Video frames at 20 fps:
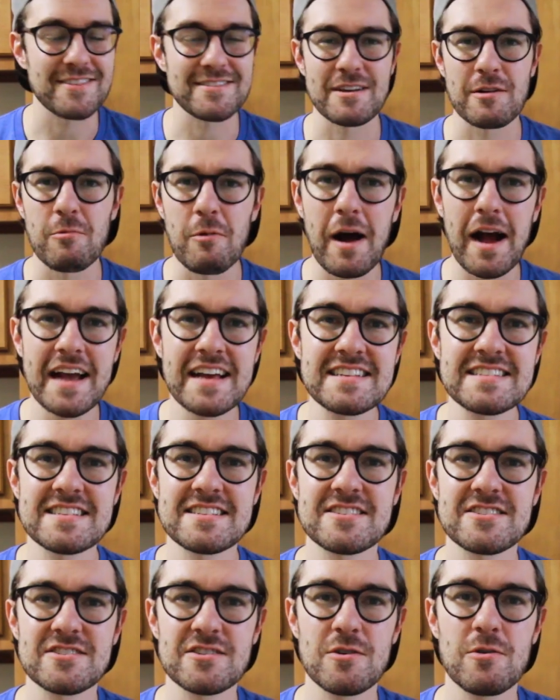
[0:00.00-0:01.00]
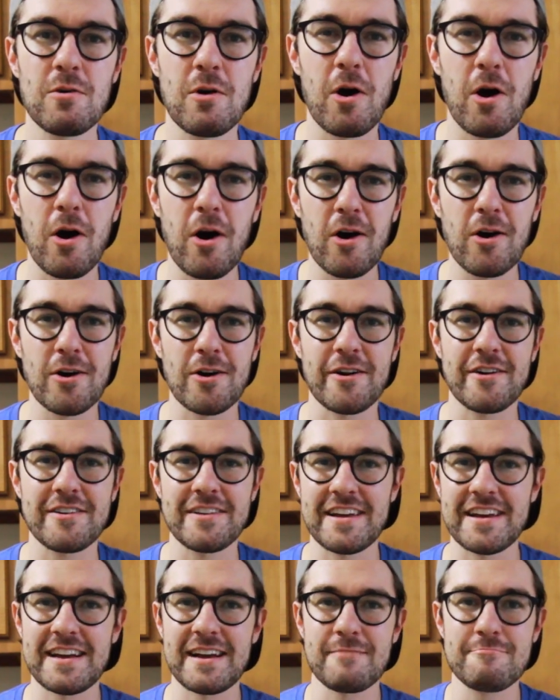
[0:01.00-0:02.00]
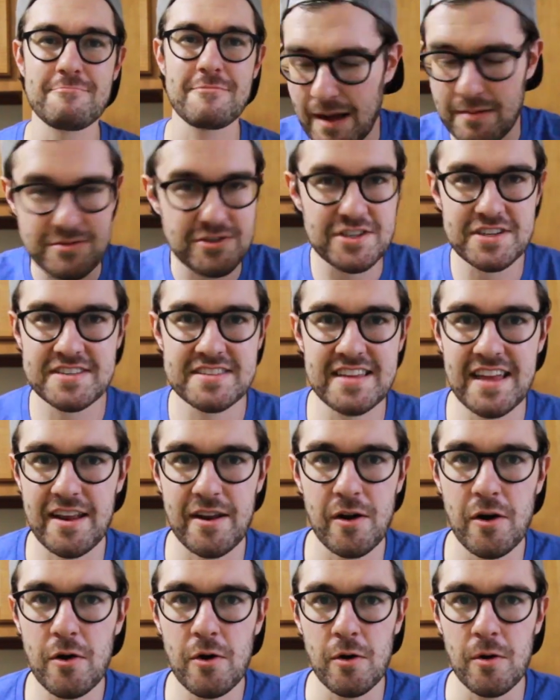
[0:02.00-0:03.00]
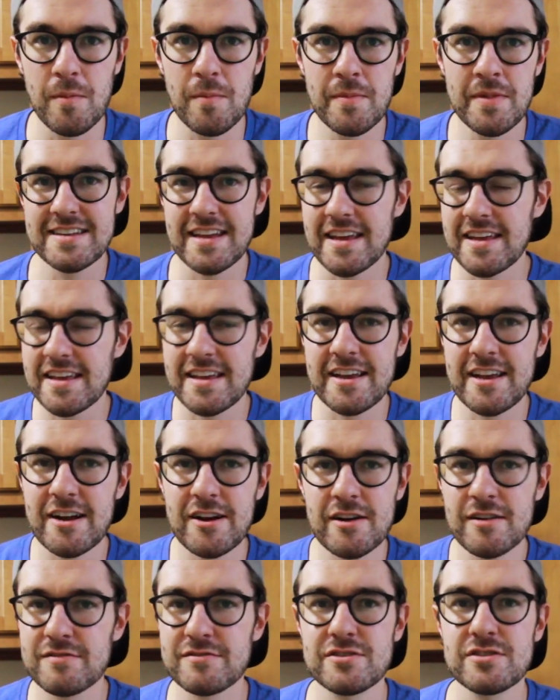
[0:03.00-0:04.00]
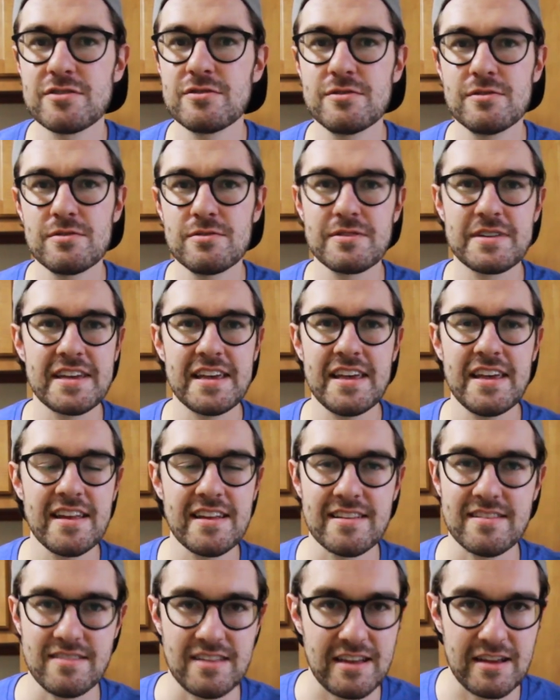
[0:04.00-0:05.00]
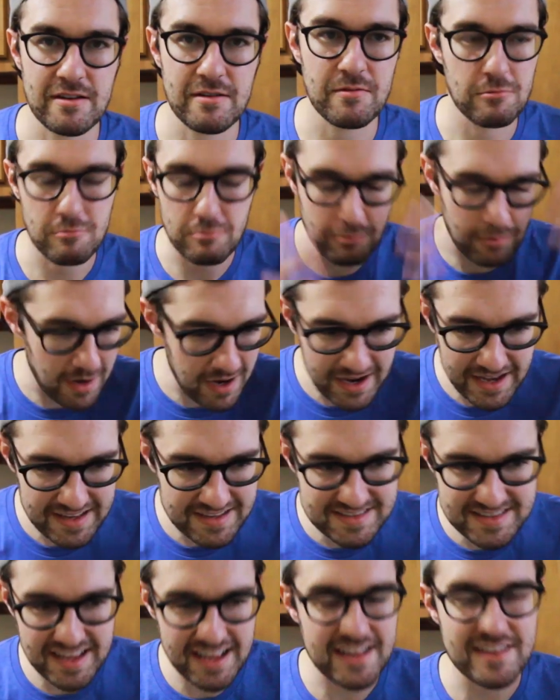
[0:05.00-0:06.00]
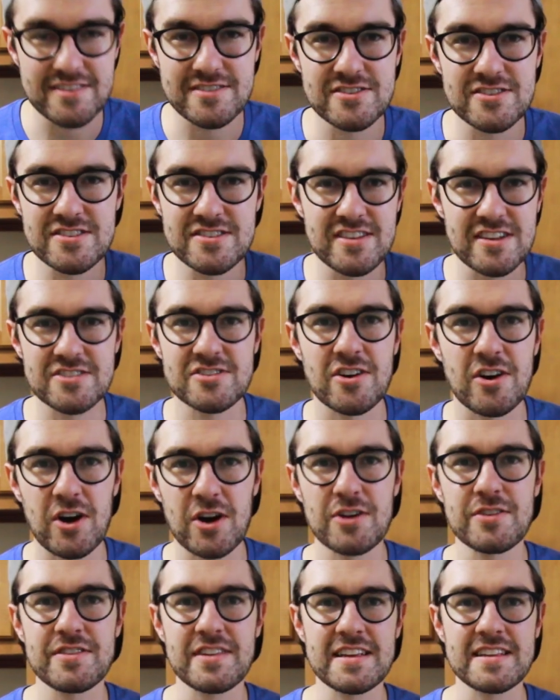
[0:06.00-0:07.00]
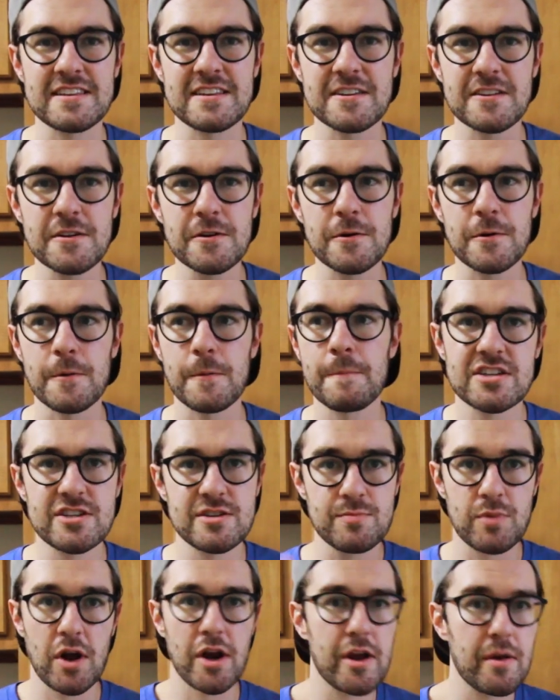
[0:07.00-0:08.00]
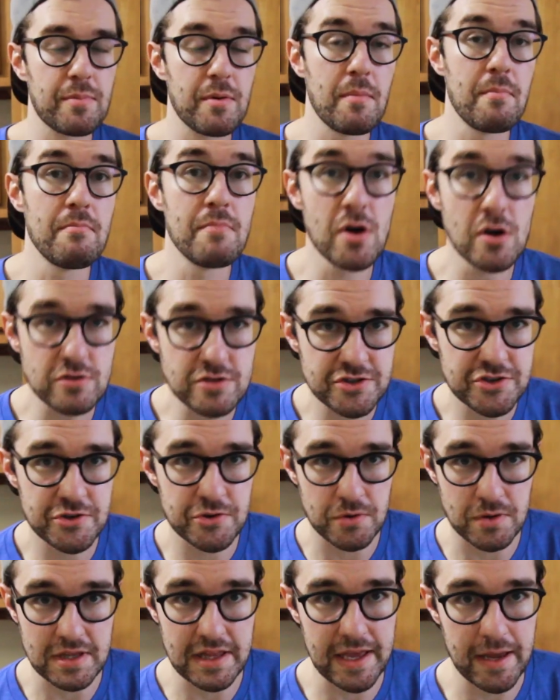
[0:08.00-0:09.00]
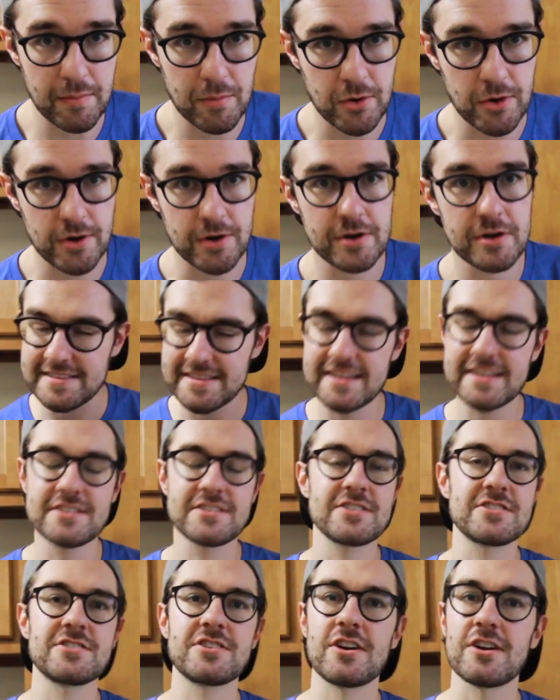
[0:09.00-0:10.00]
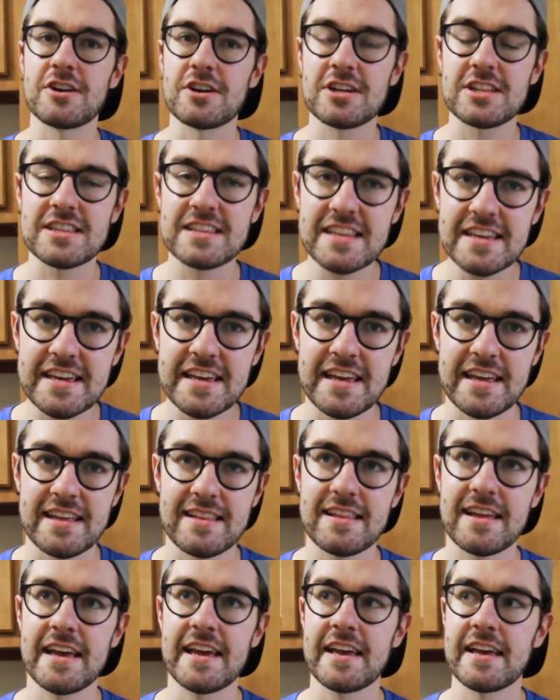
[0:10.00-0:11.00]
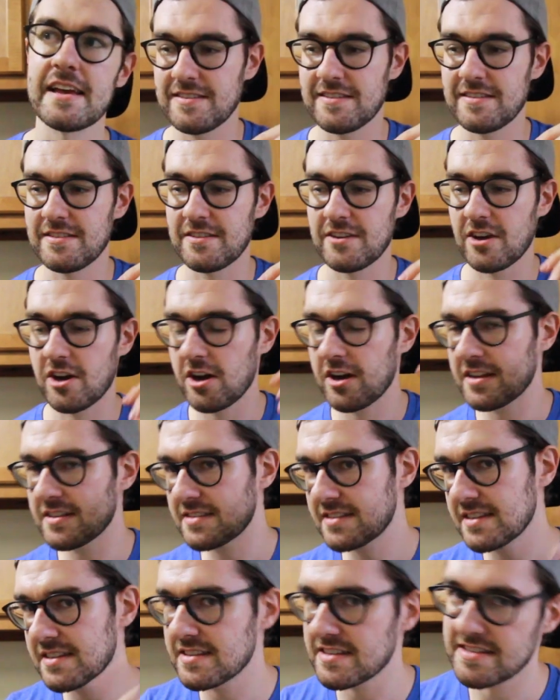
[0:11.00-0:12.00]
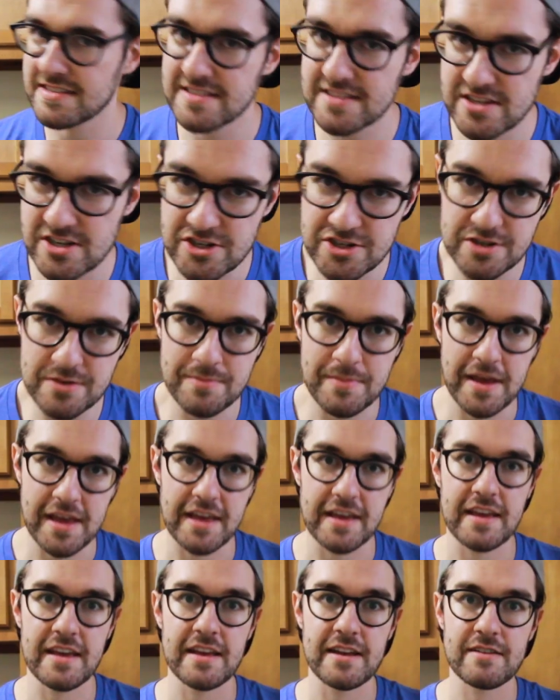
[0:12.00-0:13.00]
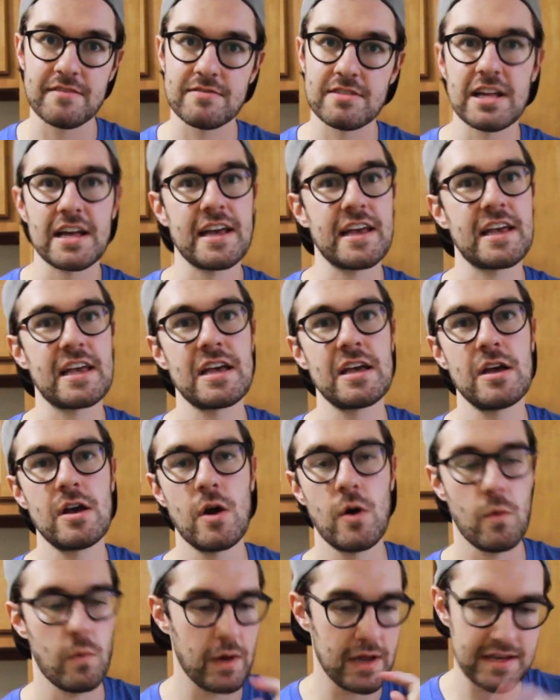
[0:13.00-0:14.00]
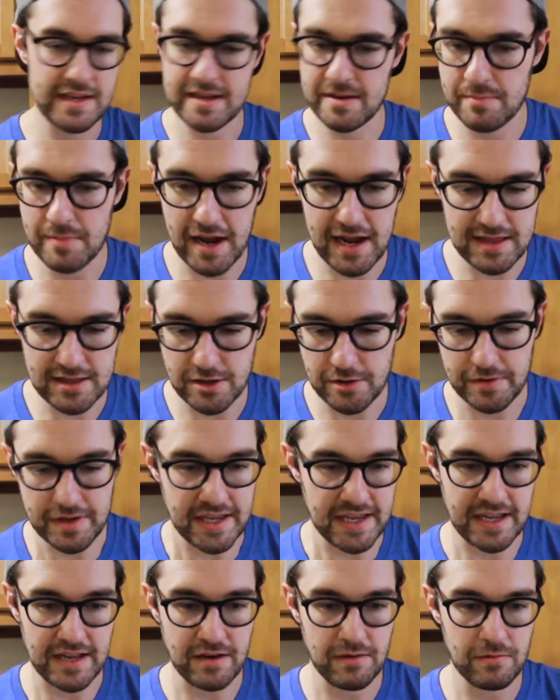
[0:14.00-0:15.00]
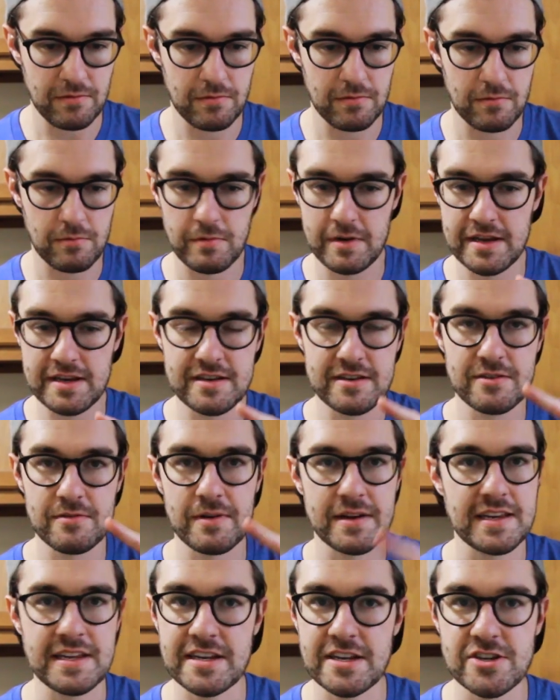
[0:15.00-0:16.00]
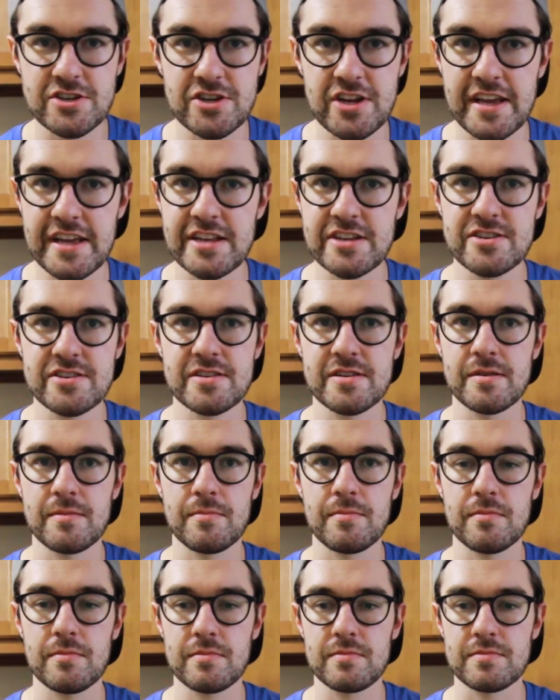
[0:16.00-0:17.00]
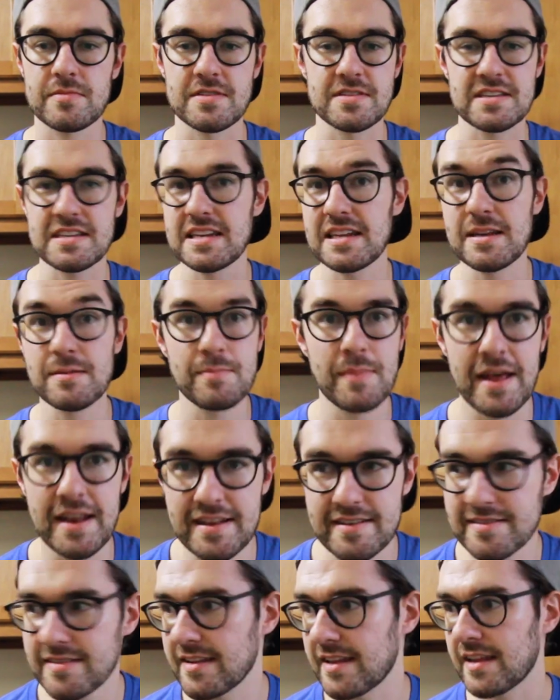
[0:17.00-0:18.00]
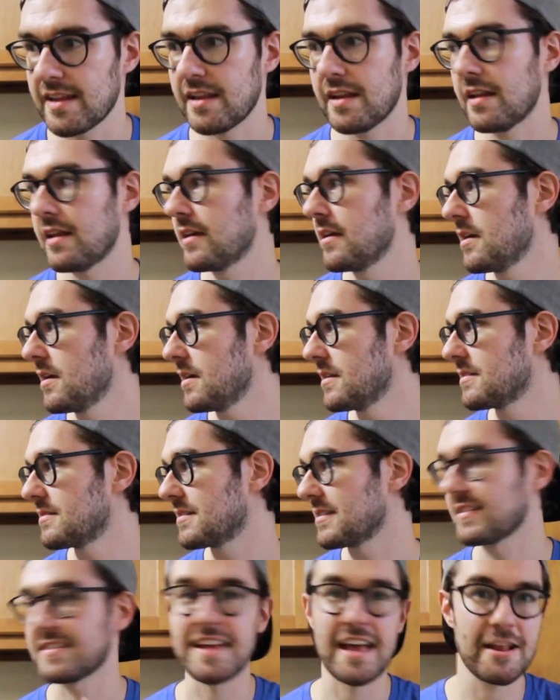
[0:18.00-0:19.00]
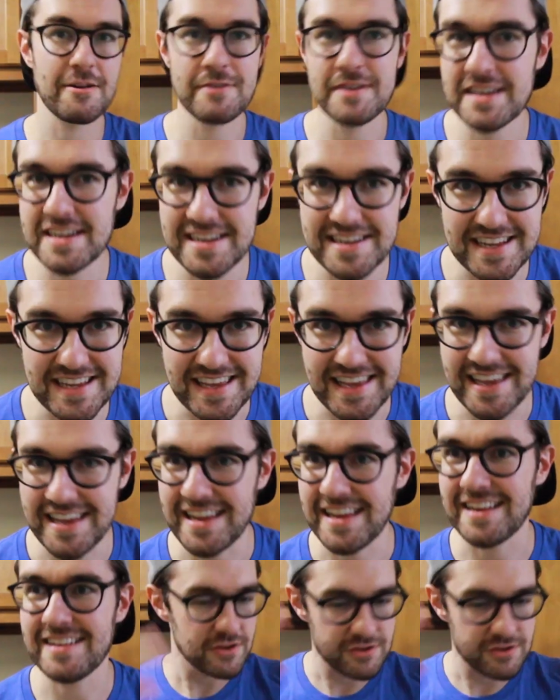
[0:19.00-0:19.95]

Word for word: I was like, why is this so hard? Like I'm just at home taking care of 2 kids. Like, why is that such a hard thing to do? She brought up emotional labor. Then it just started clicking, like the constant decision making of like, when did Milo eat? When do I need to change him? Does he need medicine? Does Henry need to eat?